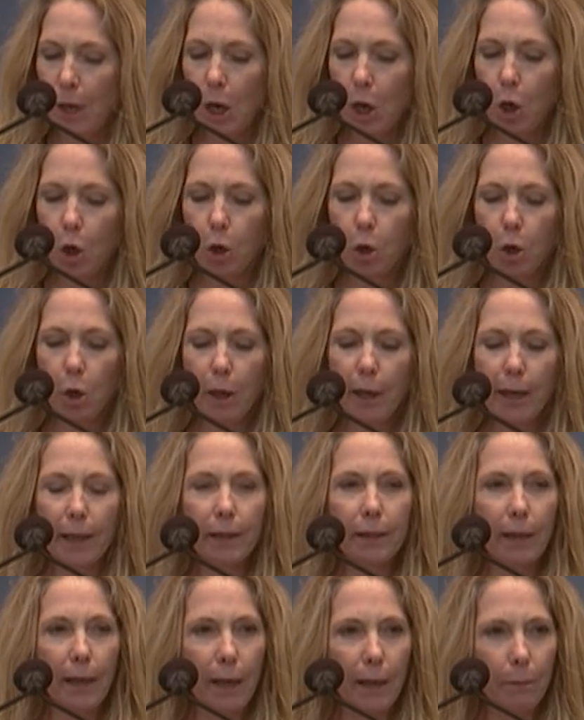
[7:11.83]
Look
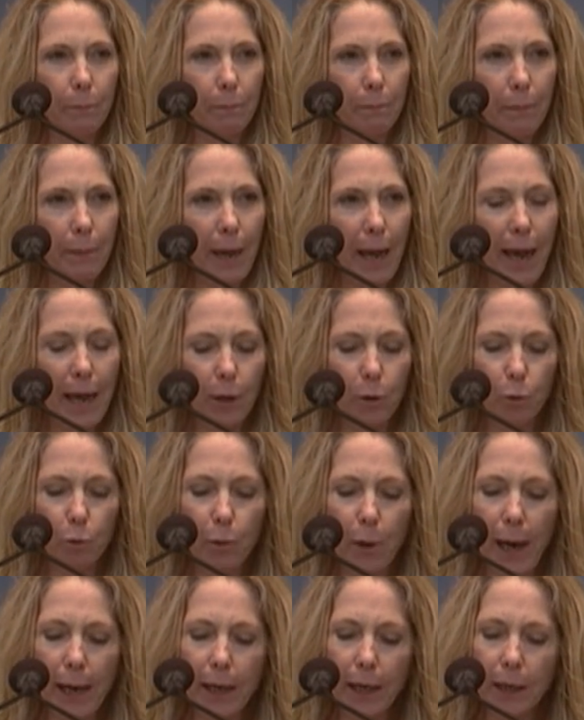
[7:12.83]
at them and
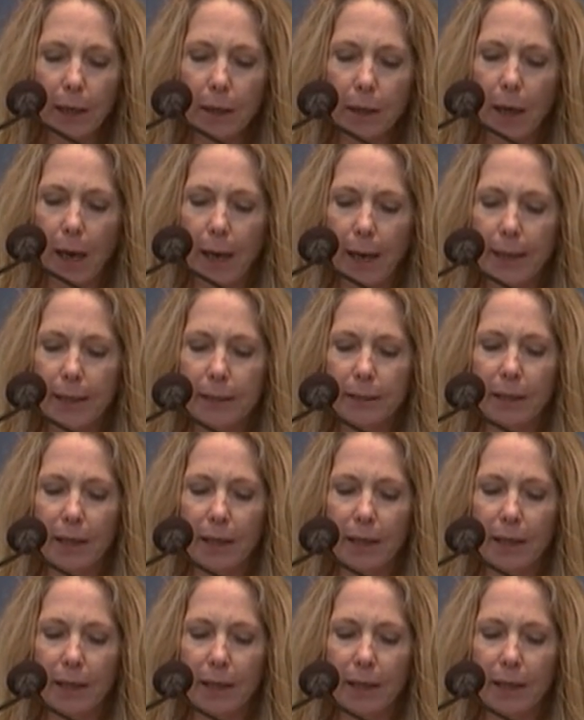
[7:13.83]
recognize